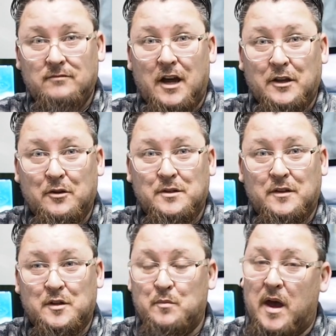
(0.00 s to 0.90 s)

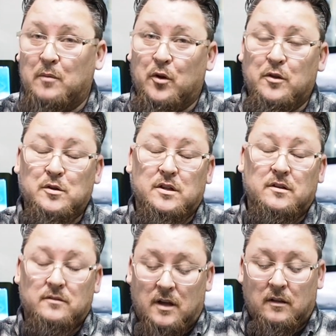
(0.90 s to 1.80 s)
using this bad boy. There's a
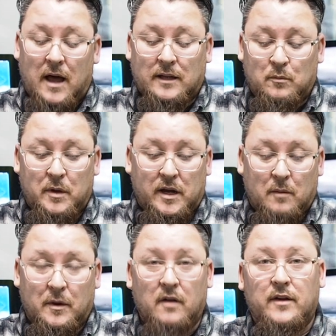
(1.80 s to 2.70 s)
lot to pick
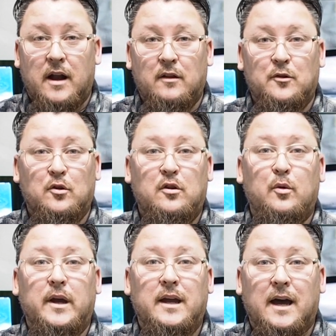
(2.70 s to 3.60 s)
up here. I've got a little
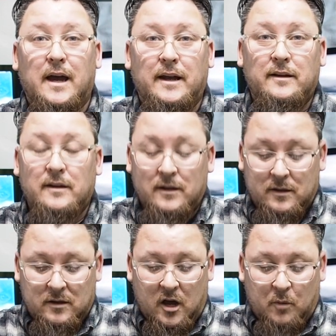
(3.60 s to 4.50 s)
quick guide
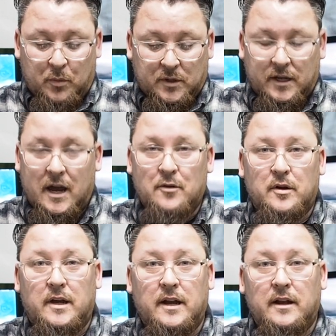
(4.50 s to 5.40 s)
put together
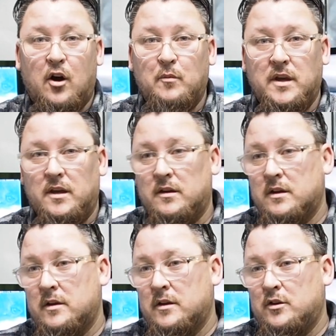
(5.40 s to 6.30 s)
to kind of help me
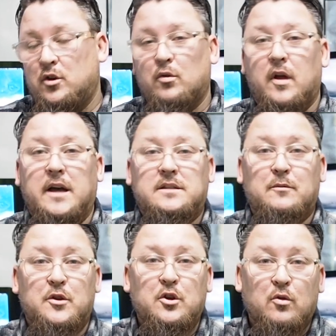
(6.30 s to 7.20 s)
utilize
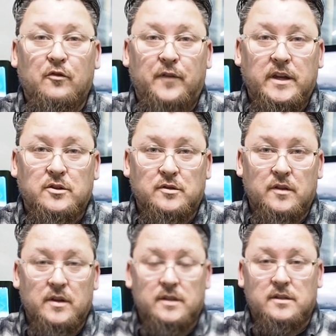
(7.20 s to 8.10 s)
some of the newer features
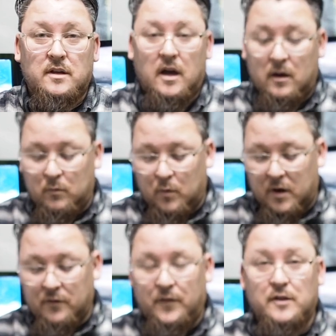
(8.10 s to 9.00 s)
in this.
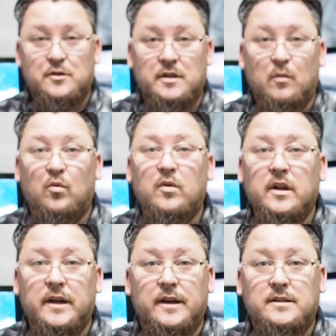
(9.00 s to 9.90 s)
One of the features that I'm
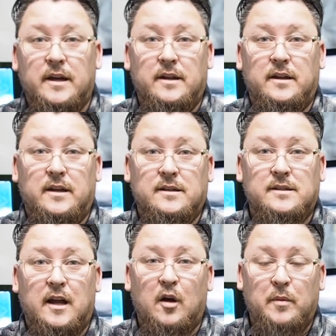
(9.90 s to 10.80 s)
really excited to get
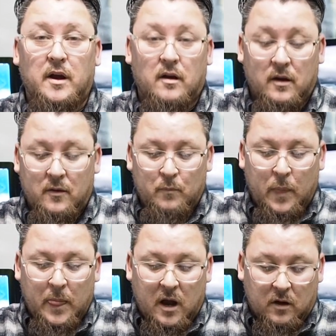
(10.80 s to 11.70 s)
set up here
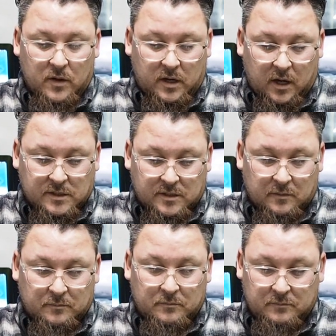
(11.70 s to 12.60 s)
are the
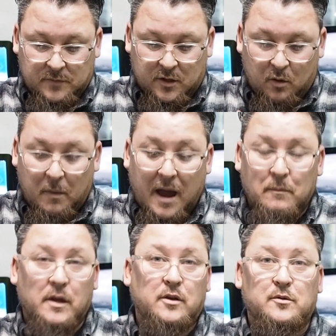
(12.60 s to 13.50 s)
custom, you know, my
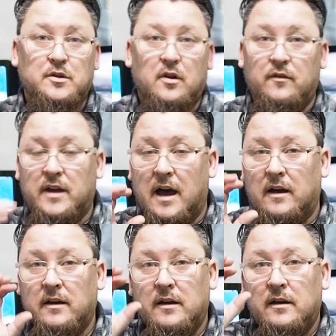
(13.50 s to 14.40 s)
menus. You know, you've got